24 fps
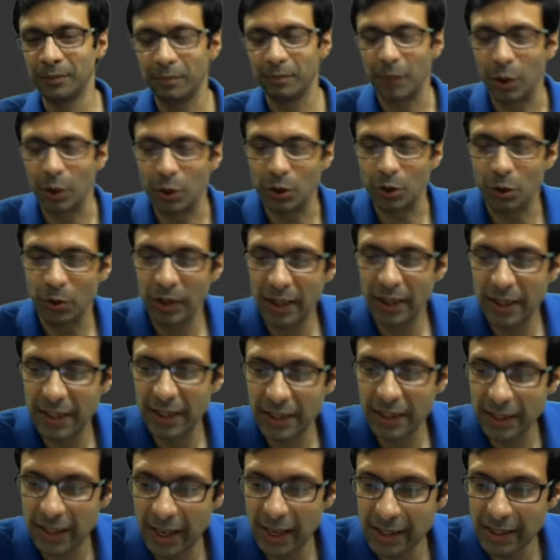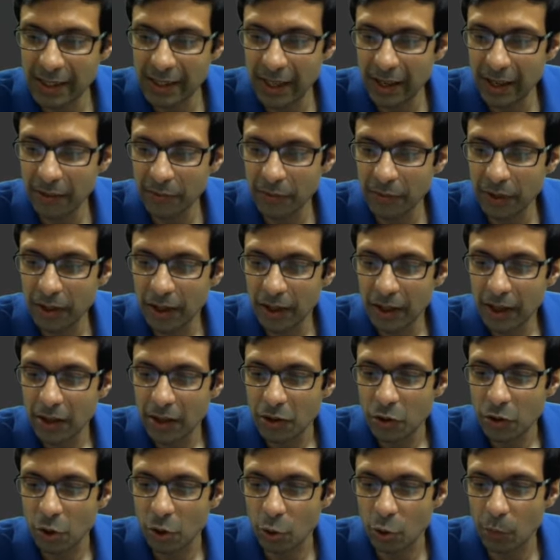Because only this guy is left,
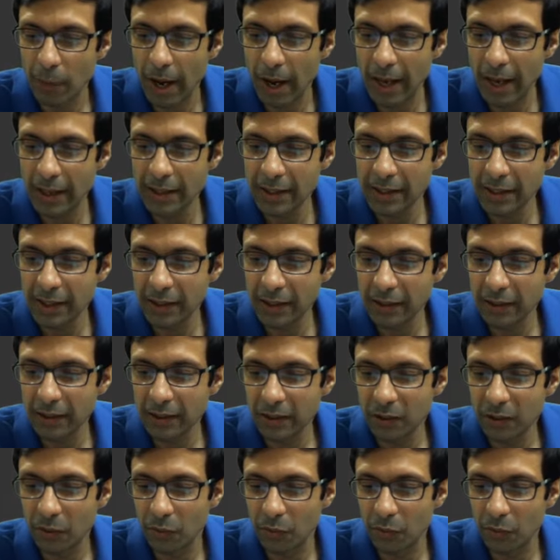so to balance it,